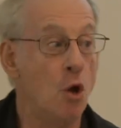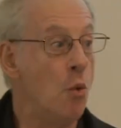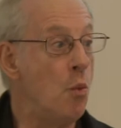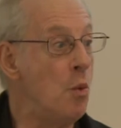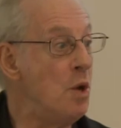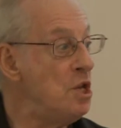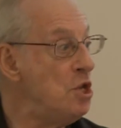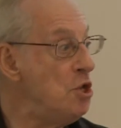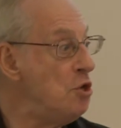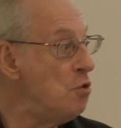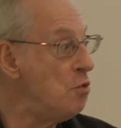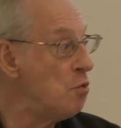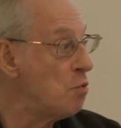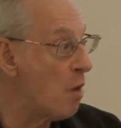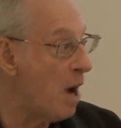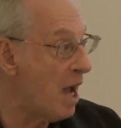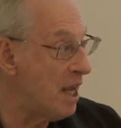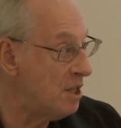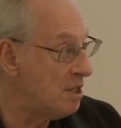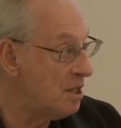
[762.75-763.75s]
When you
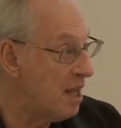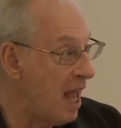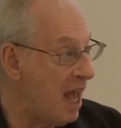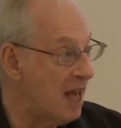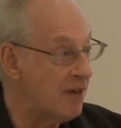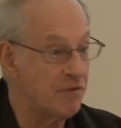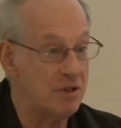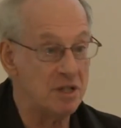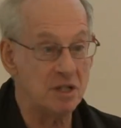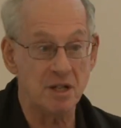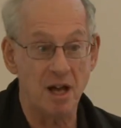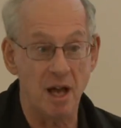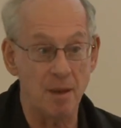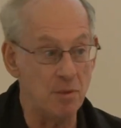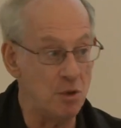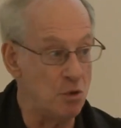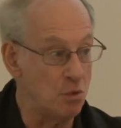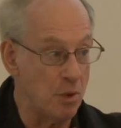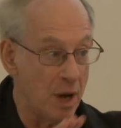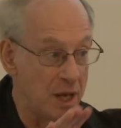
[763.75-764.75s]
write, every time
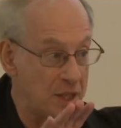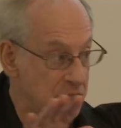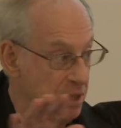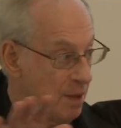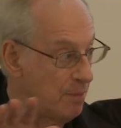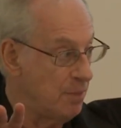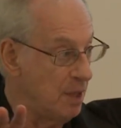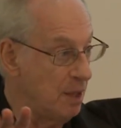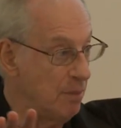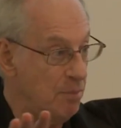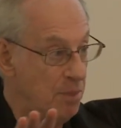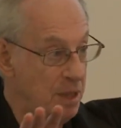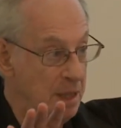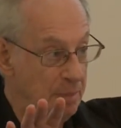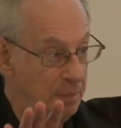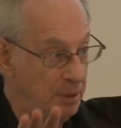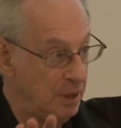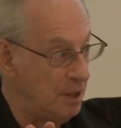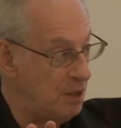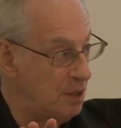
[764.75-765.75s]
you write something,
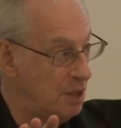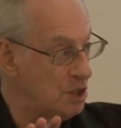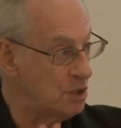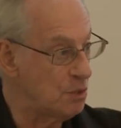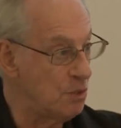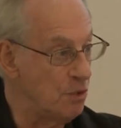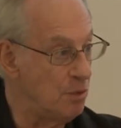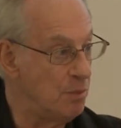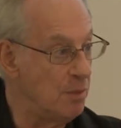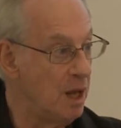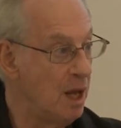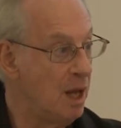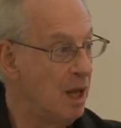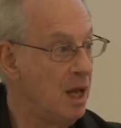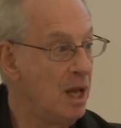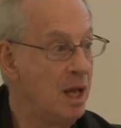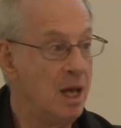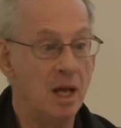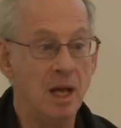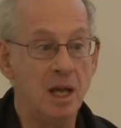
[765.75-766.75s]
people in this room,
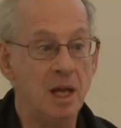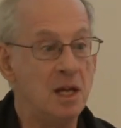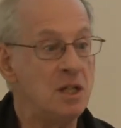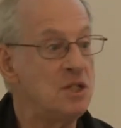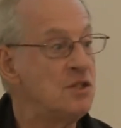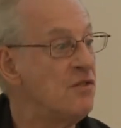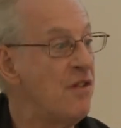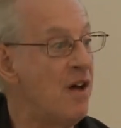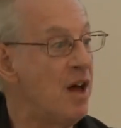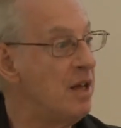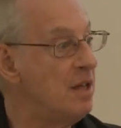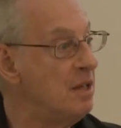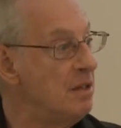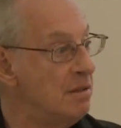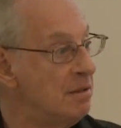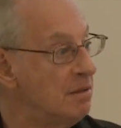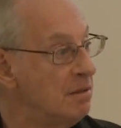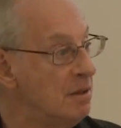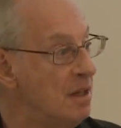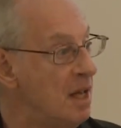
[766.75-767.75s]
it's fine,
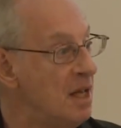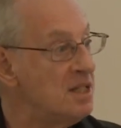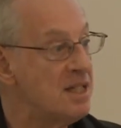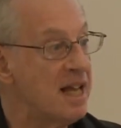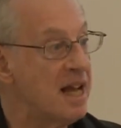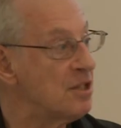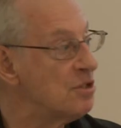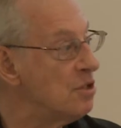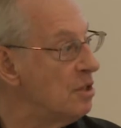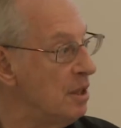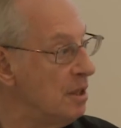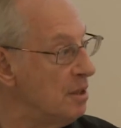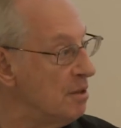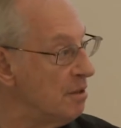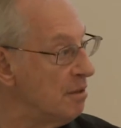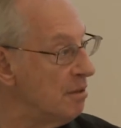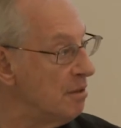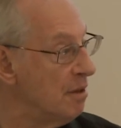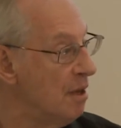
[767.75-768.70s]
it's excellent.